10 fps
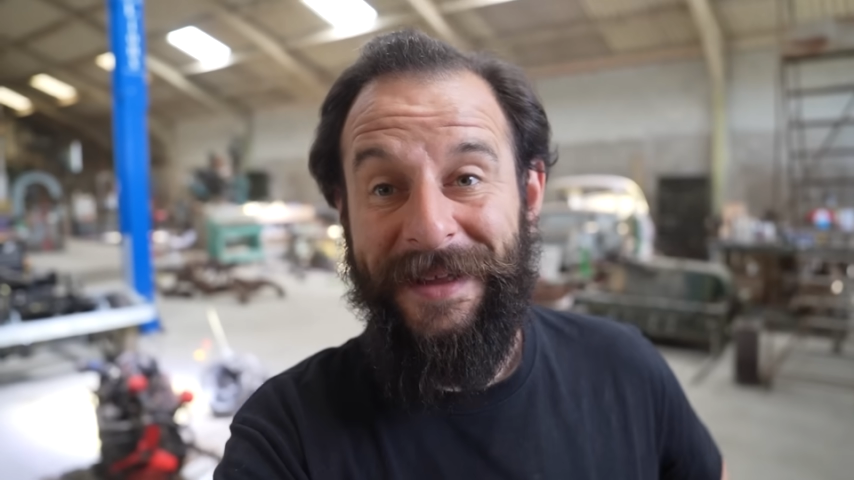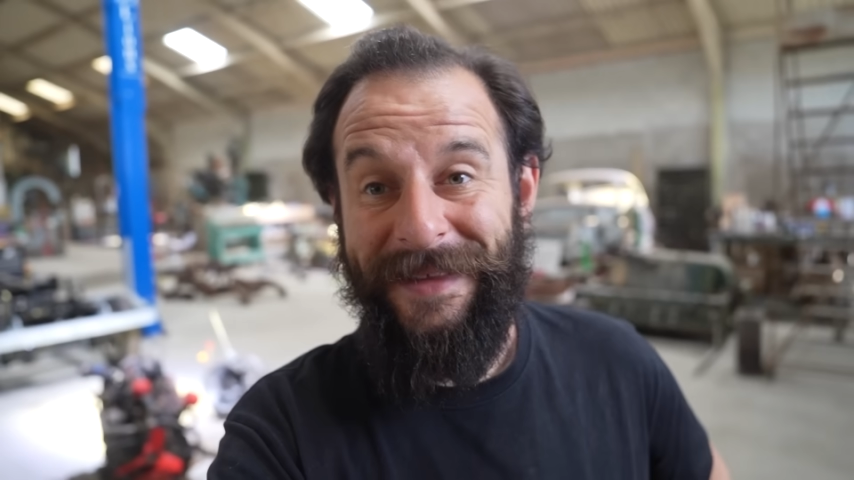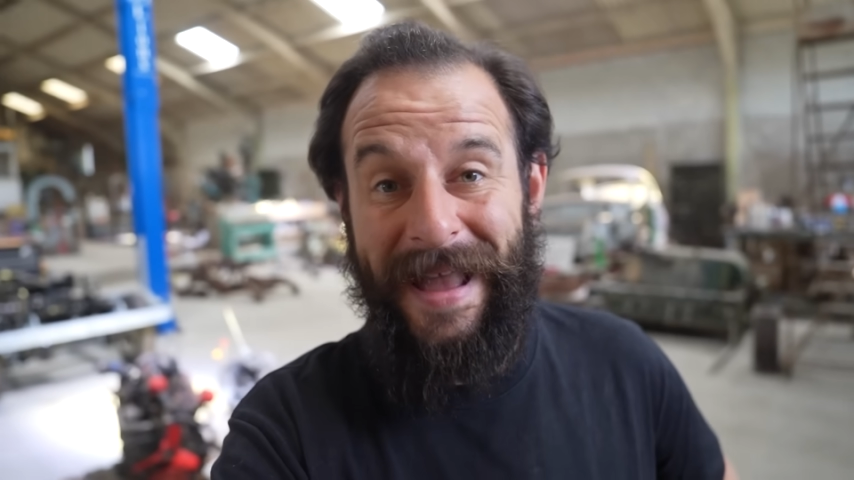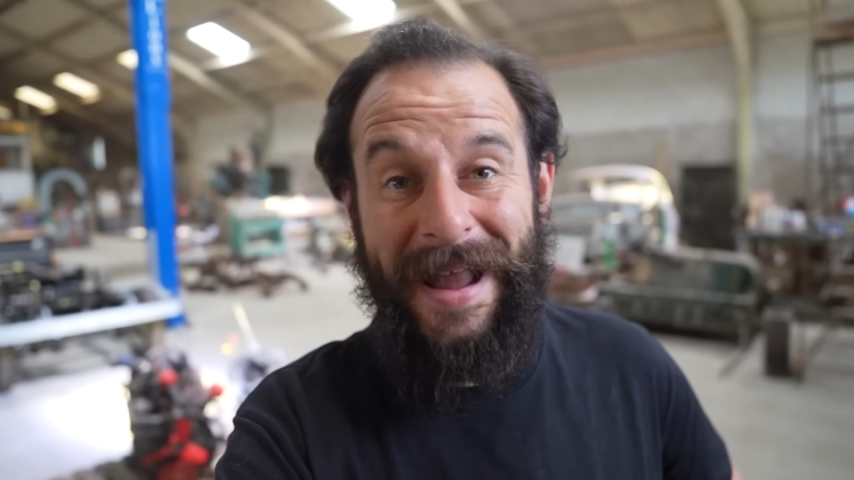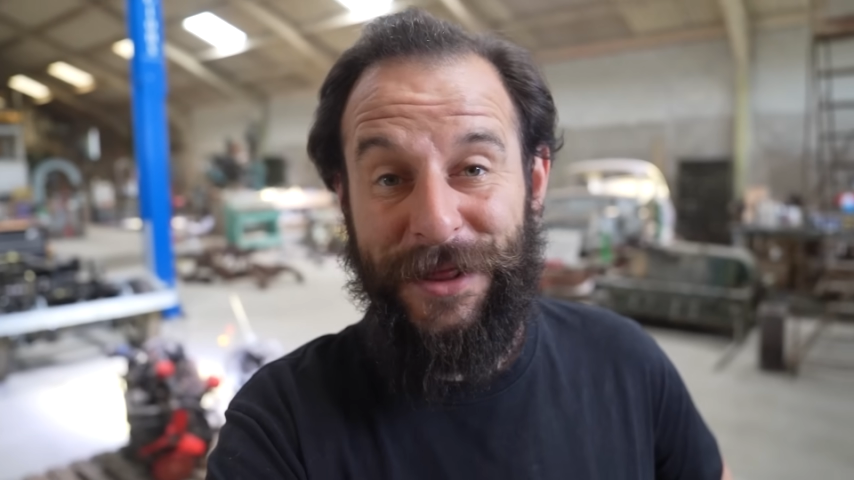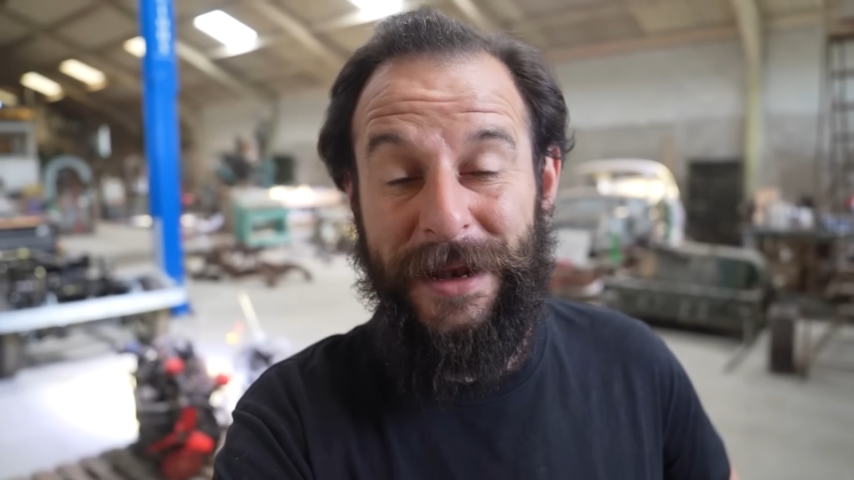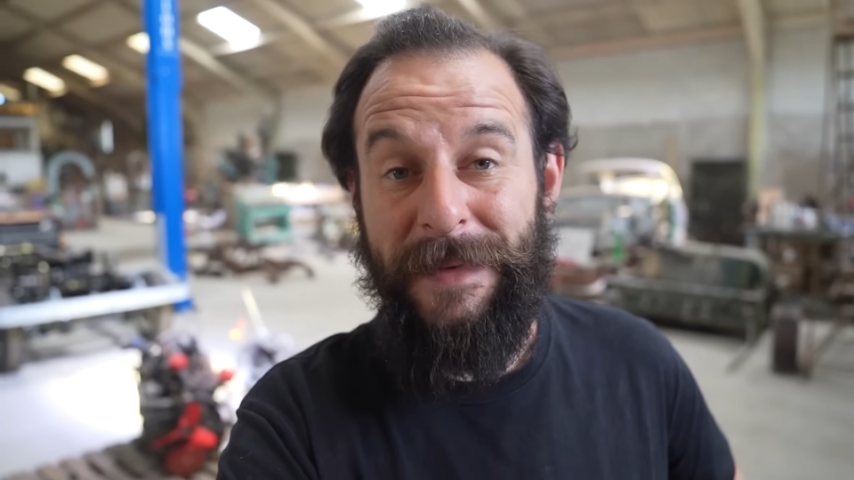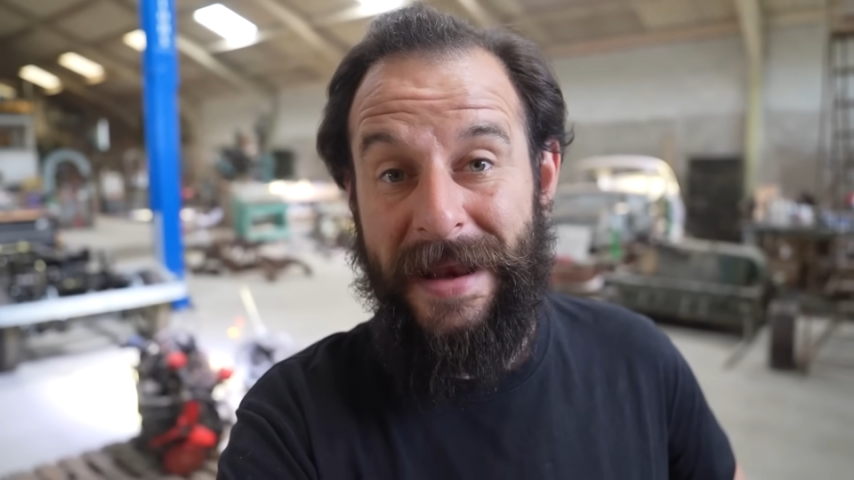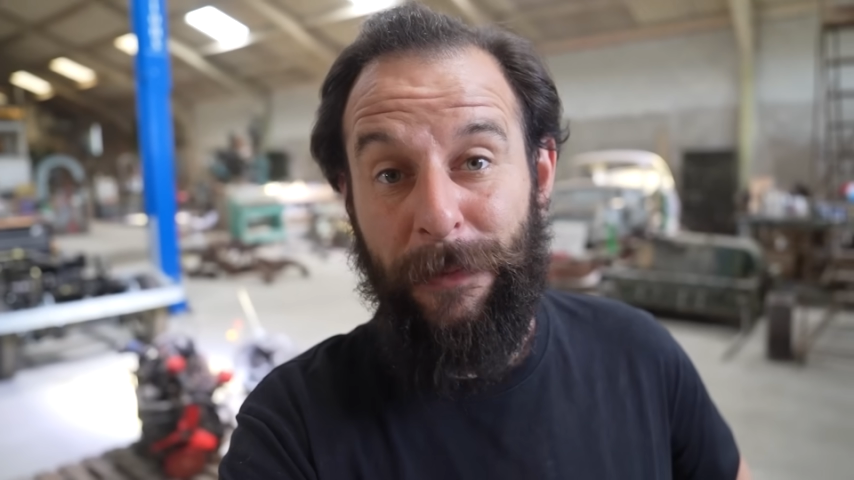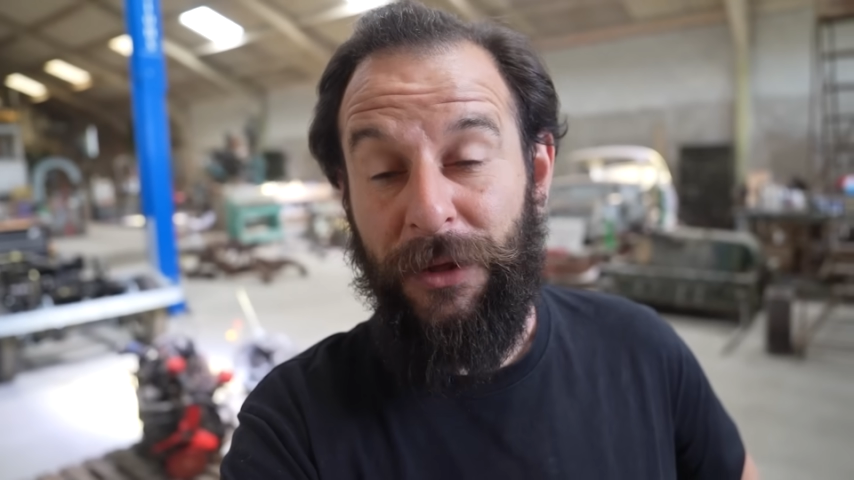to actually
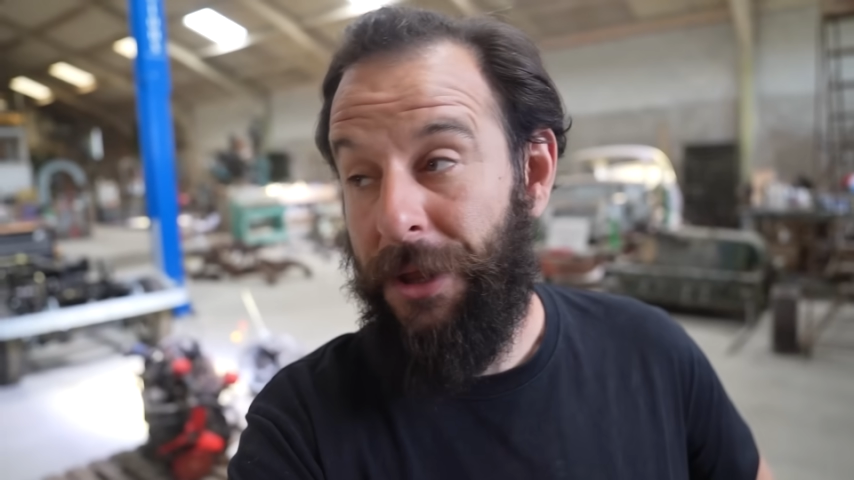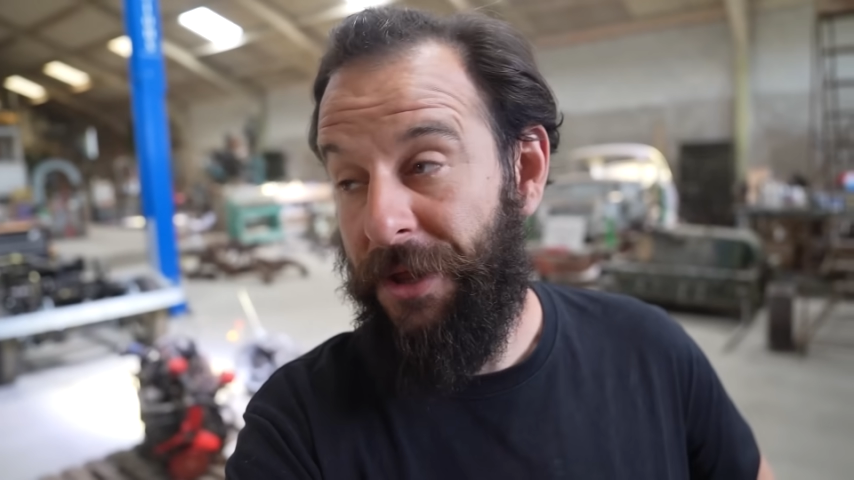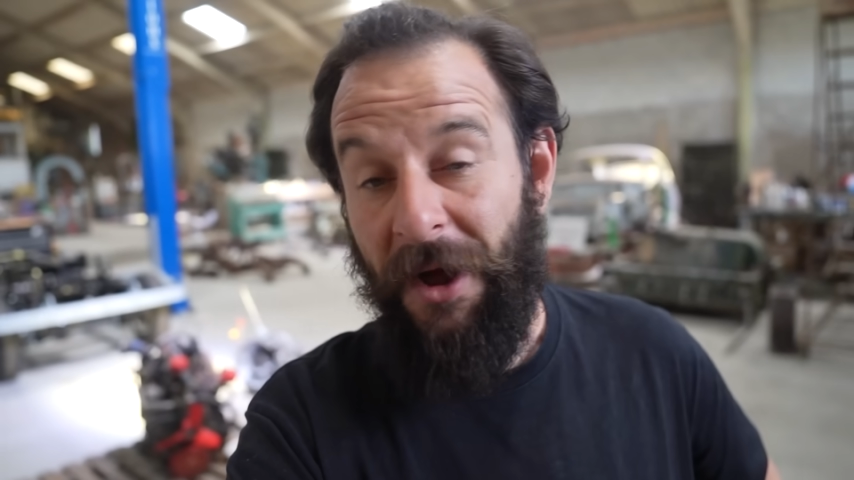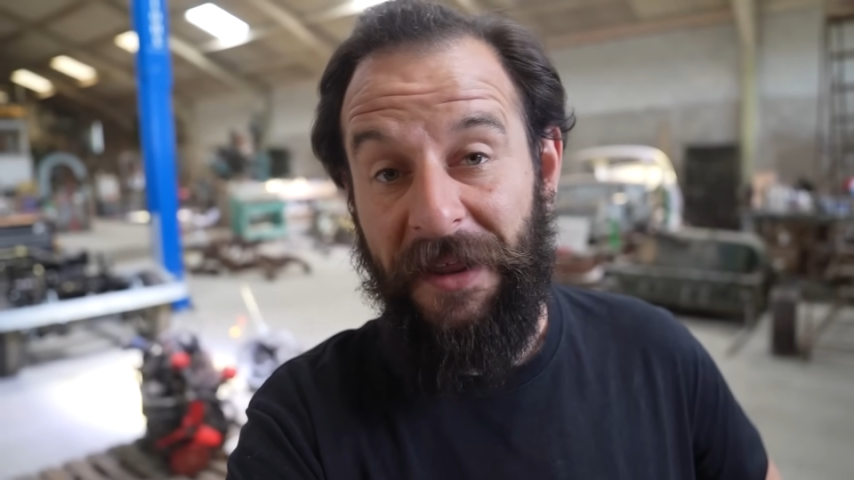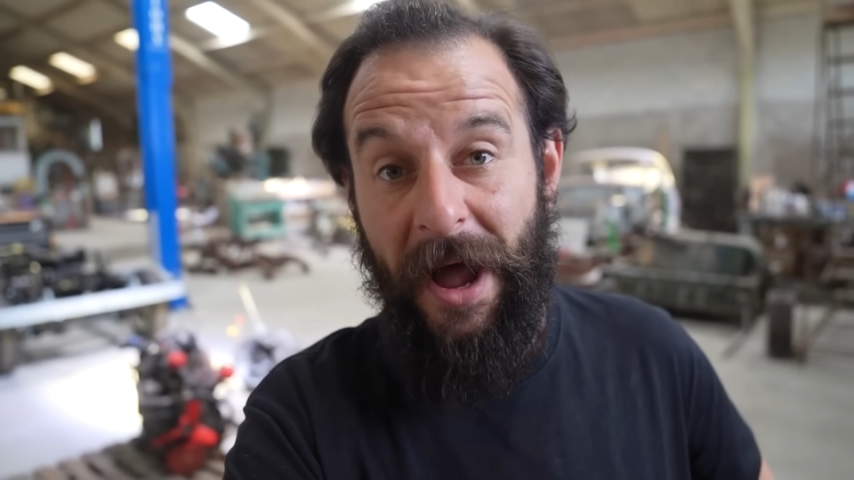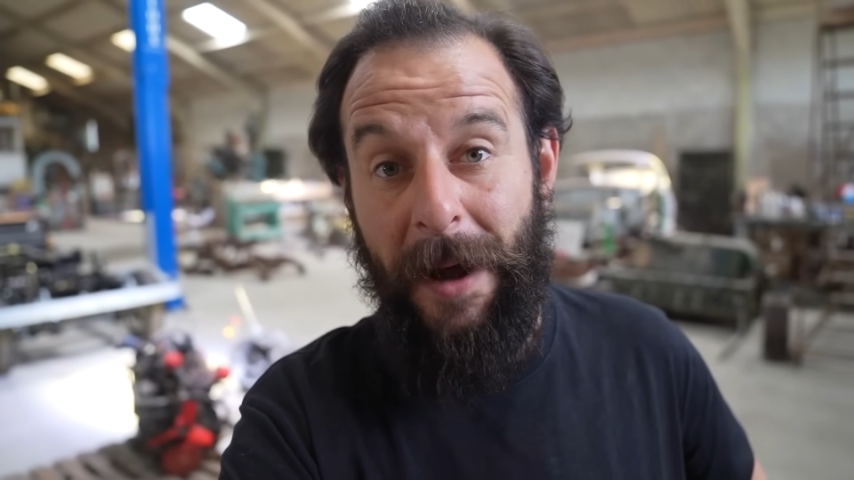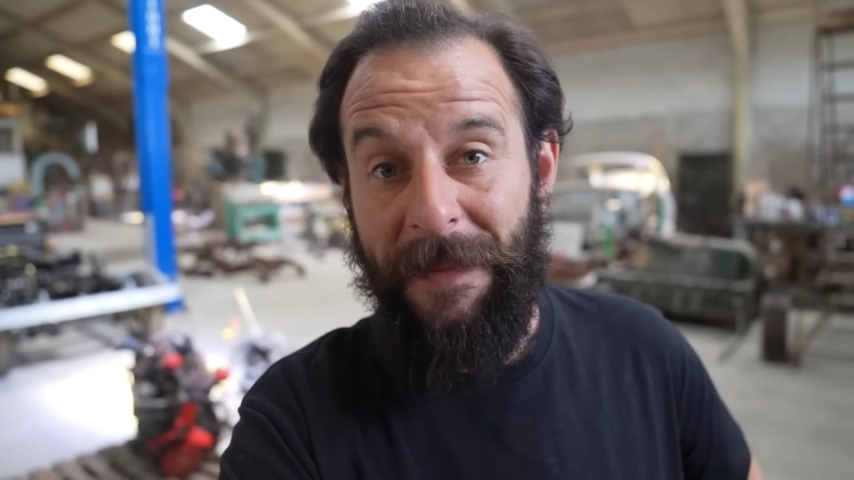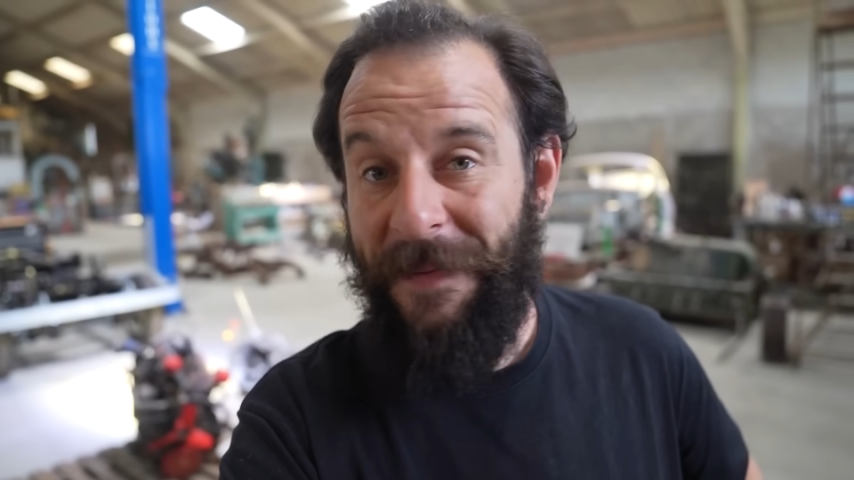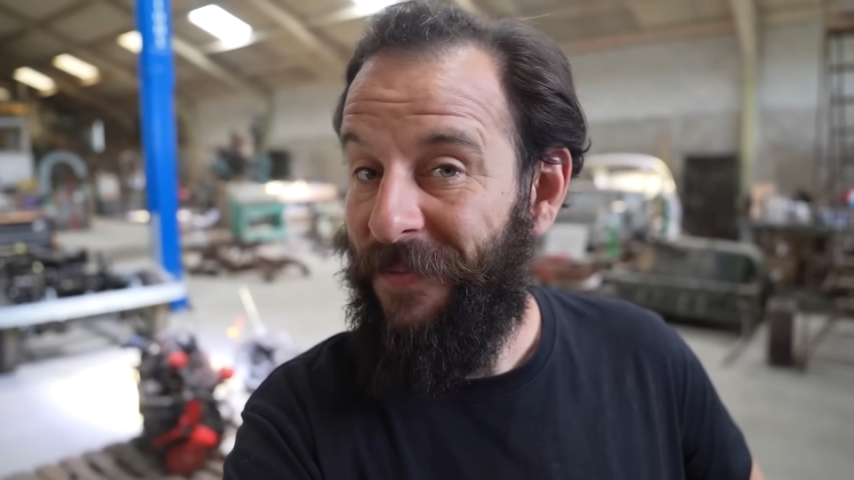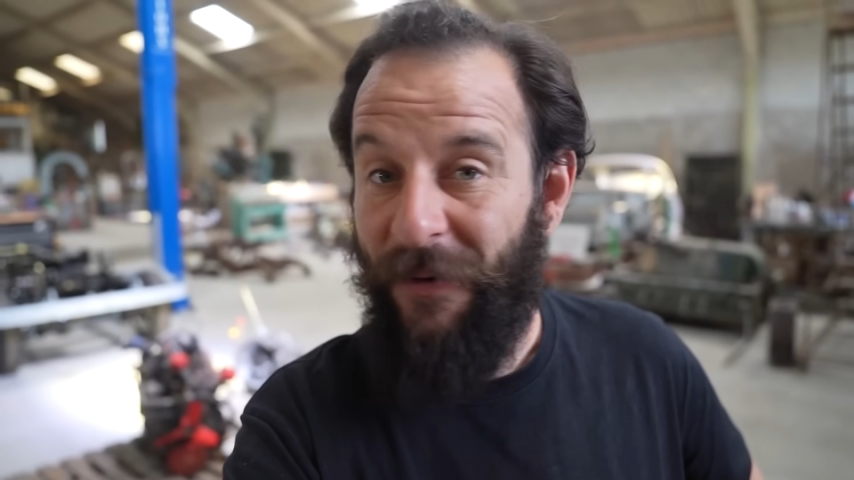being able to start it up.